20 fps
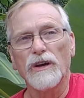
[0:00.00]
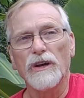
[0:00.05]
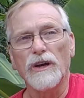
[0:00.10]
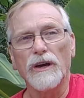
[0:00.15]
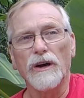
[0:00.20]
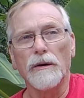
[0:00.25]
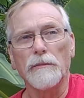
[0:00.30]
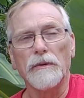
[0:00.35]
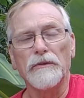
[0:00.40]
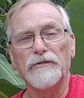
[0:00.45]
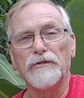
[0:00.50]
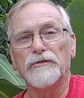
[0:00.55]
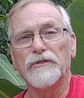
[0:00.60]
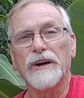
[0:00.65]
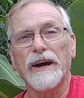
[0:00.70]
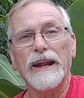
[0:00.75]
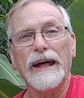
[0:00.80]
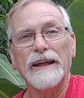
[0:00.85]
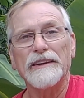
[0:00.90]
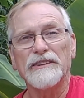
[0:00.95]
Um, if you've
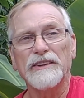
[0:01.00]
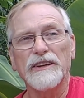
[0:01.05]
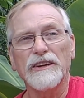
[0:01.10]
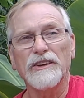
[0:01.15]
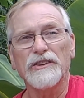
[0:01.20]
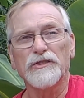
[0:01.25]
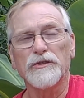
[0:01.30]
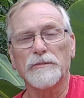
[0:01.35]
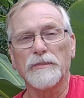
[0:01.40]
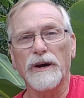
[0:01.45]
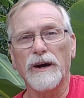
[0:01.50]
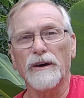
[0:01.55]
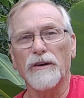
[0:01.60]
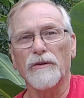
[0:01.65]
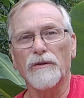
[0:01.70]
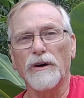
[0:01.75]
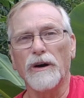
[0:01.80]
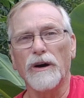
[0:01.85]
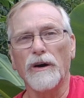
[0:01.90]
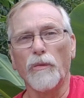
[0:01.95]
got ideas
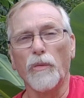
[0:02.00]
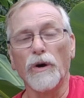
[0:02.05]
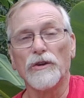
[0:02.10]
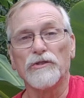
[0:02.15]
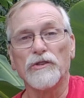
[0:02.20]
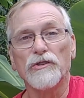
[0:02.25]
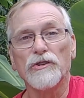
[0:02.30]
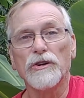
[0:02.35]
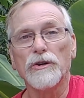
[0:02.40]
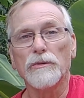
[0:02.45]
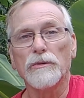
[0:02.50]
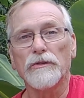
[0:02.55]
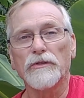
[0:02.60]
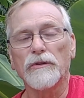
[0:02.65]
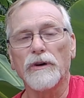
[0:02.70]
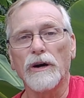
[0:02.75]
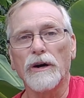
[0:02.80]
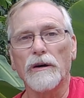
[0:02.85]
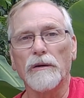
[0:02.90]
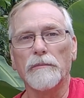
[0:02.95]
about uh, what to do with
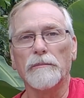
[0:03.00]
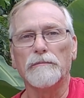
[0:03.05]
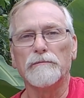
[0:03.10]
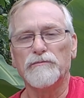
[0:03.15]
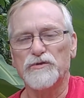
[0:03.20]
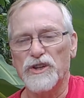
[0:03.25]
um,